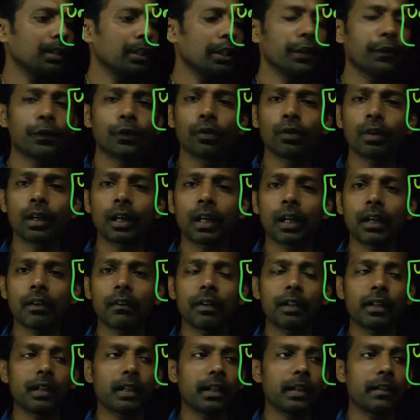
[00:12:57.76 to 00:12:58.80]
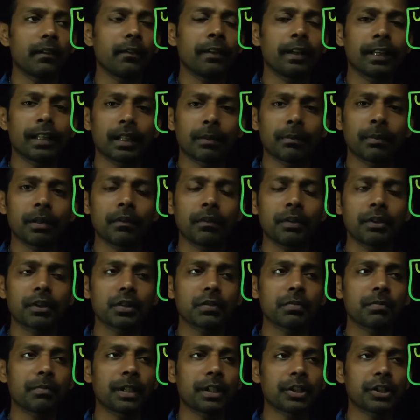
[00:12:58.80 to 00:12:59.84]
if you have a variable which
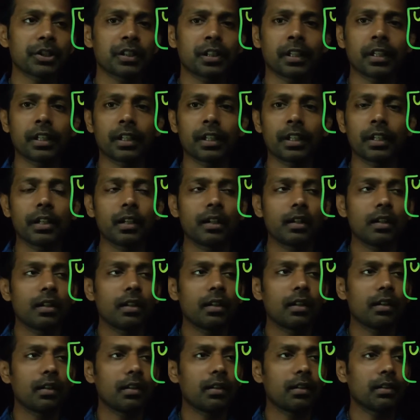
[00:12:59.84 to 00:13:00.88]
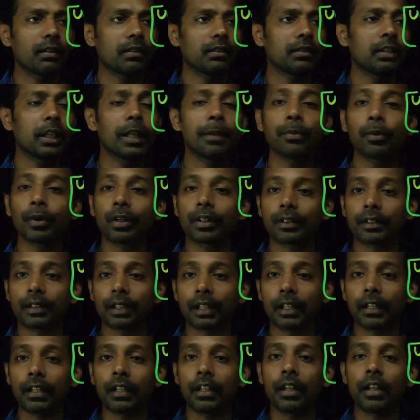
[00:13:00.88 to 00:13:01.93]
is measured in a 3-point
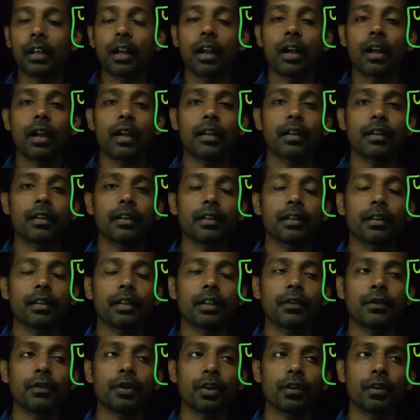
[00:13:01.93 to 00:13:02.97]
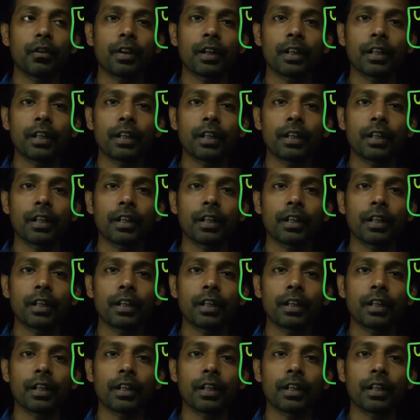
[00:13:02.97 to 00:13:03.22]
scale, and if you have a